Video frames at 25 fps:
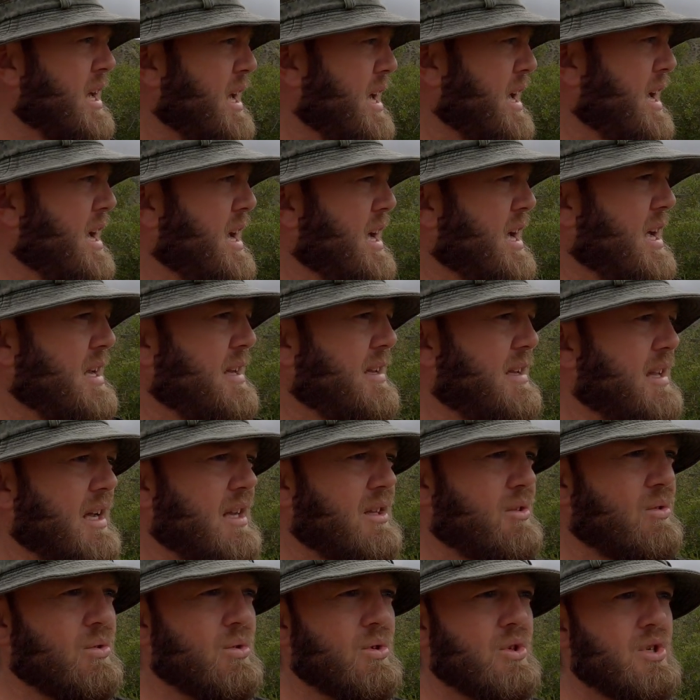and
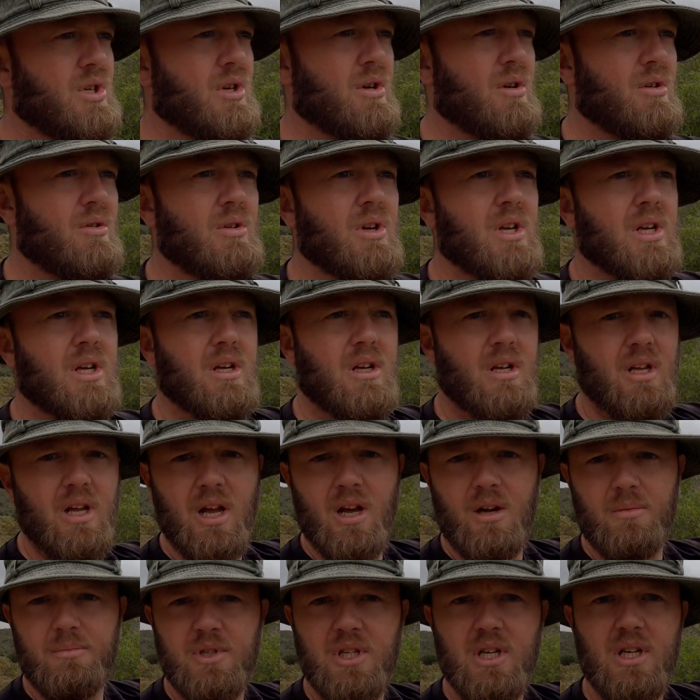that also
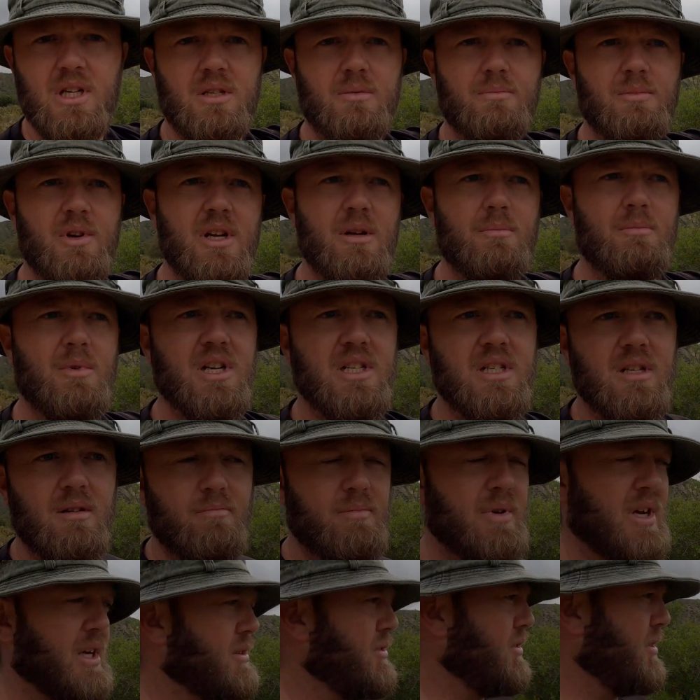helps us minimize
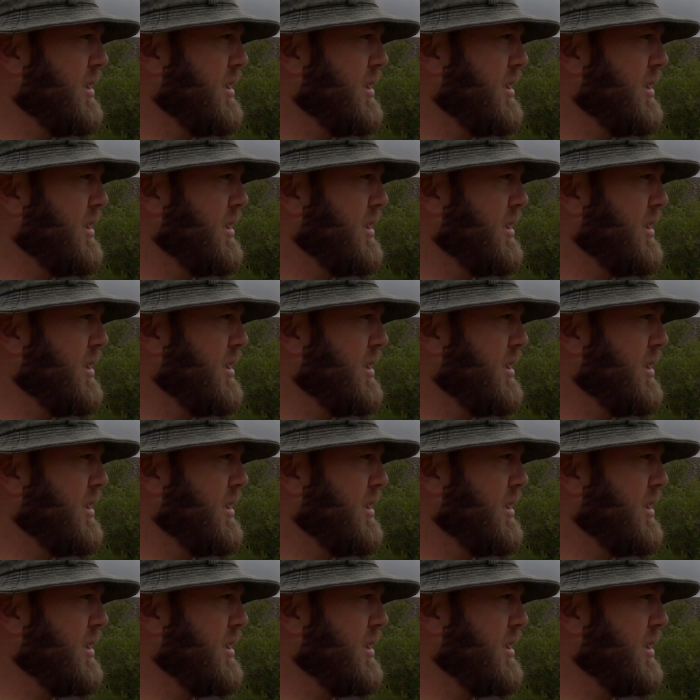impact